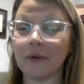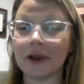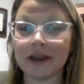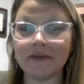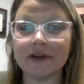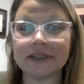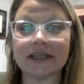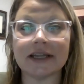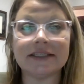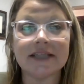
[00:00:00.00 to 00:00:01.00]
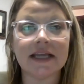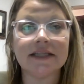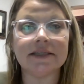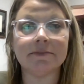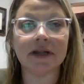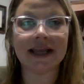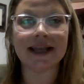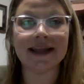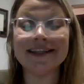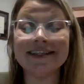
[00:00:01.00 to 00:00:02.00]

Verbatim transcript: whatever it's going to take to plan.